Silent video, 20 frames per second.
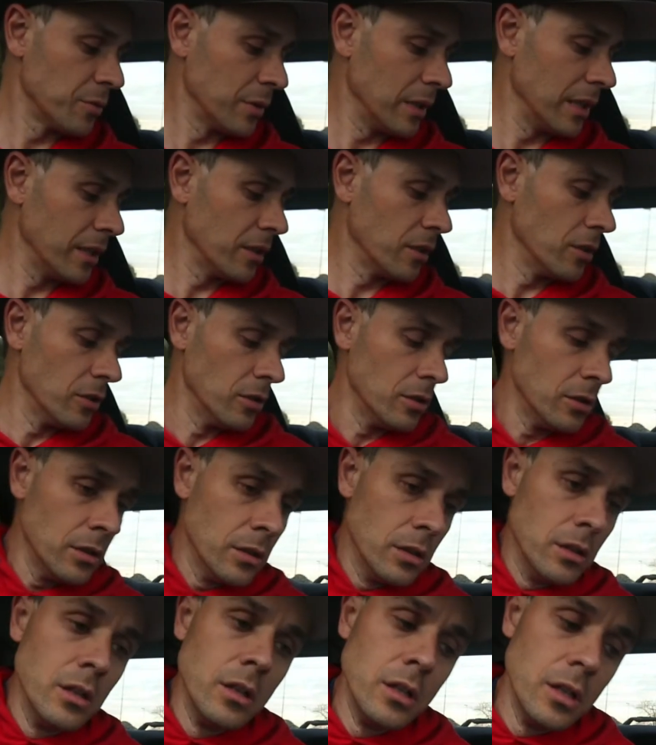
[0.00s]
really
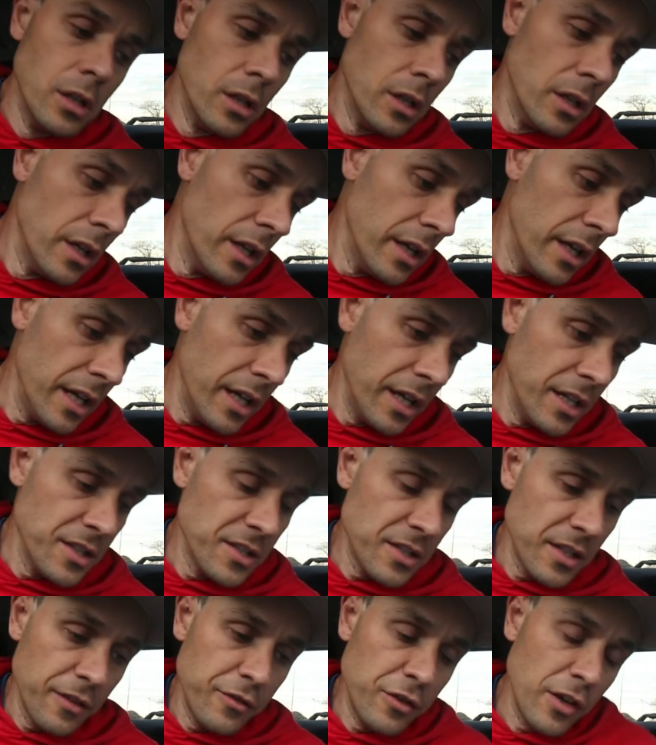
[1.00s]
cool
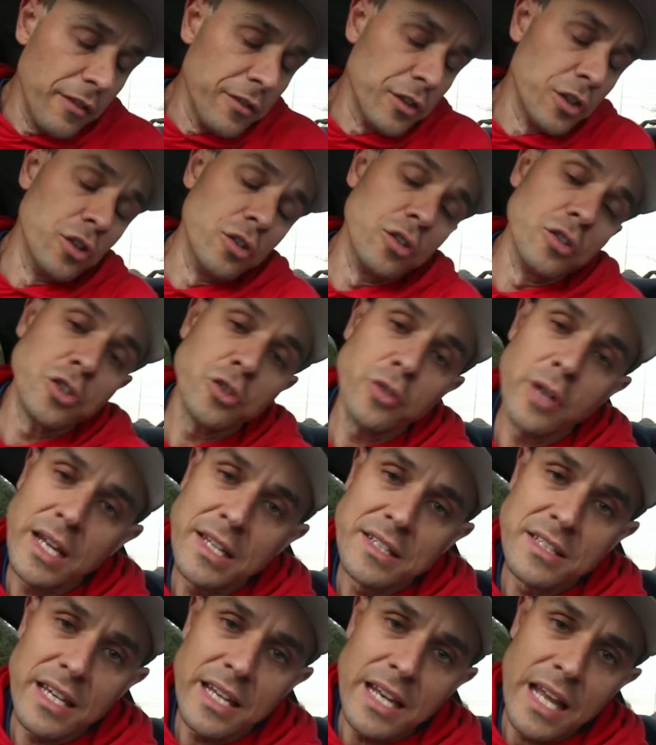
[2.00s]
is if you have the Google
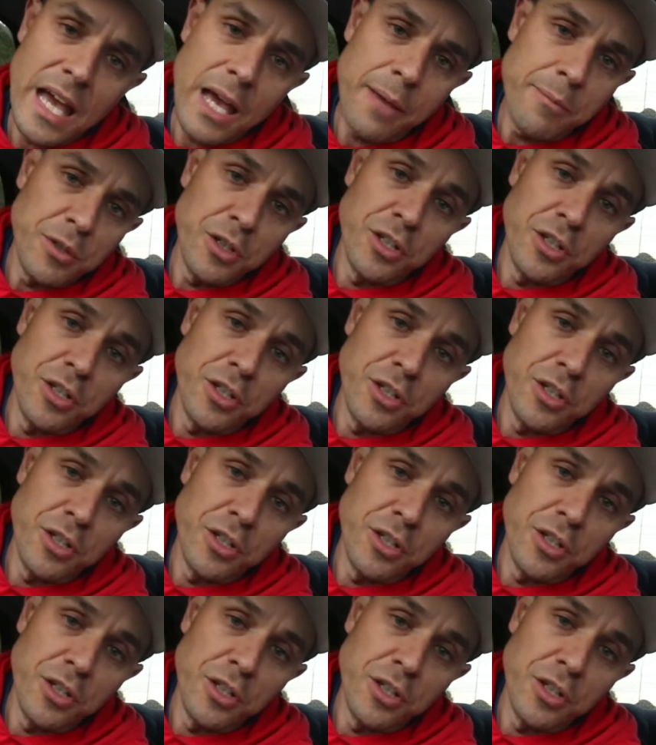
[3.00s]
Translate app,